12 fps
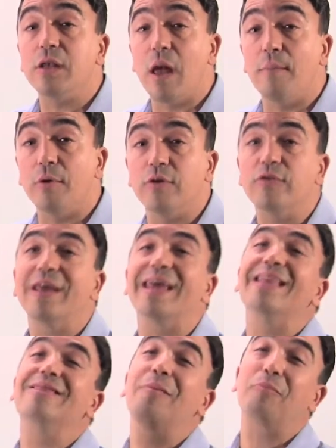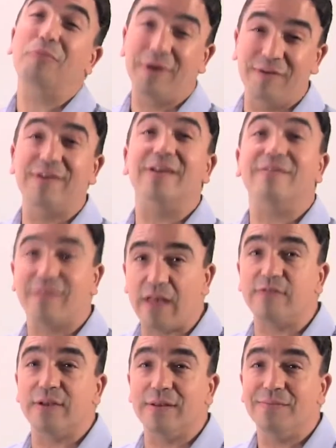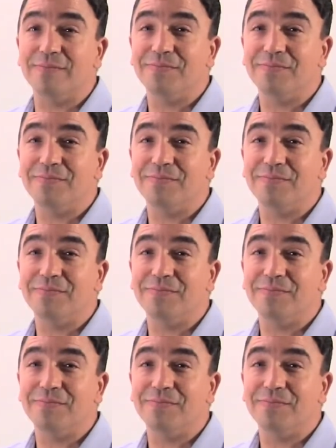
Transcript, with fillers: numbers in the previous lesson.